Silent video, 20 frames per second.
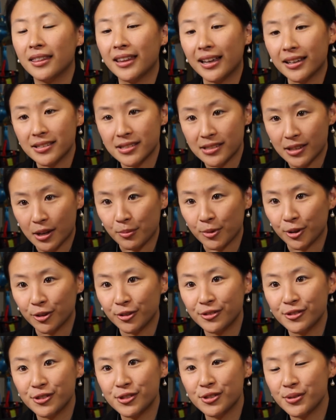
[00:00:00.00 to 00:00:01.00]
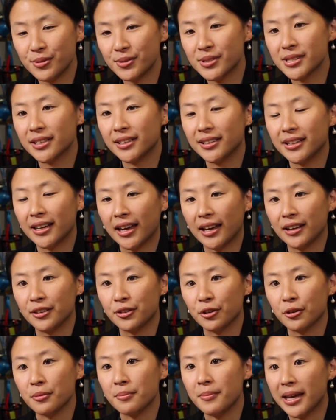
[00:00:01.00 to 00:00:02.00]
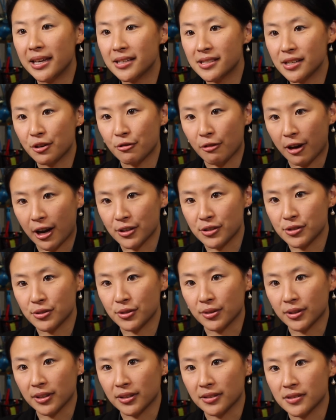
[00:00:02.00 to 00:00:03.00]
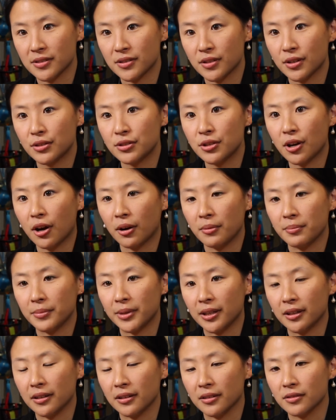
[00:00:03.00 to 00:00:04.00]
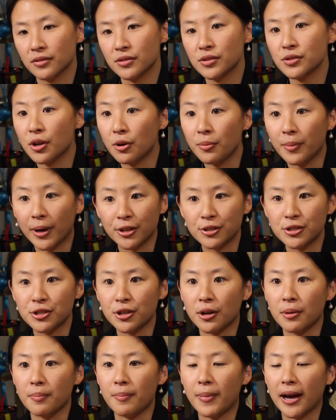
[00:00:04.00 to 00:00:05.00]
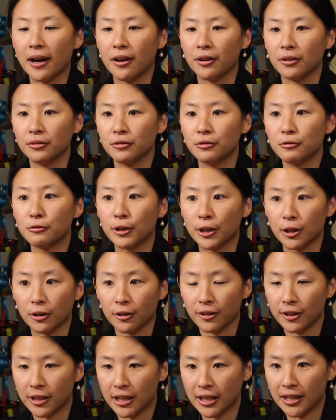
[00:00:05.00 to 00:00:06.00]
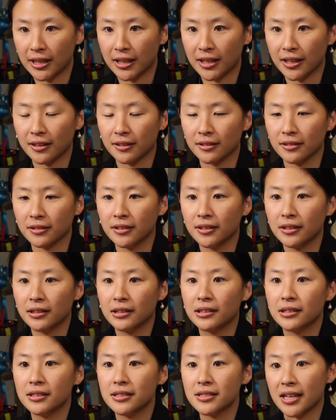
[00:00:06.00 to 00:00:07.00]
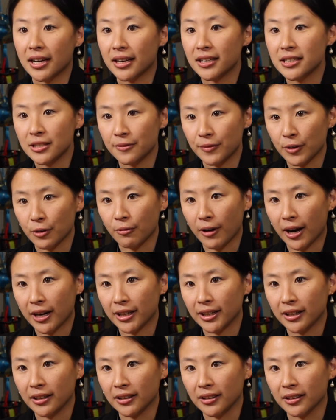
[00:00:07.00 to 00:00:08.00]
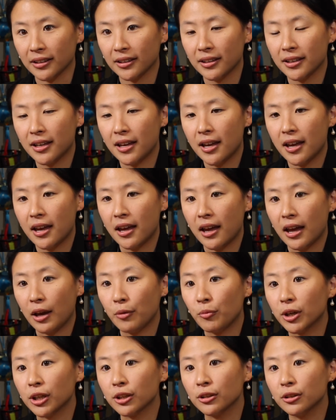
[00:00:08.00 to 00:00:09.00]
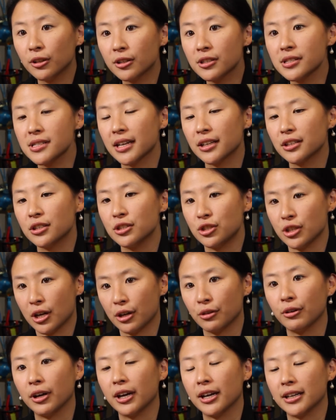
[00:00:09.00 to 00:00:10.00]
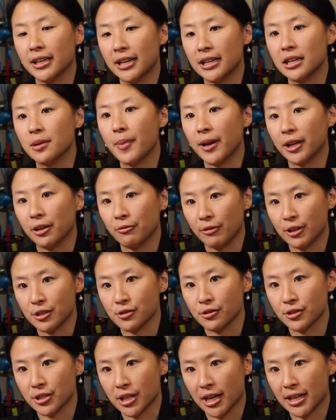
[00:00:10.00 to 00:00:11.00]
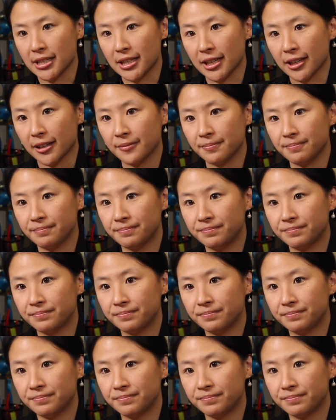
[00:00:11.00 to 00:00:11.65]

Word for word: That summer, Susan and her amazing grad students taught me so much about critical thinking, scientific writing, and what it looks like to generate an independent research idea.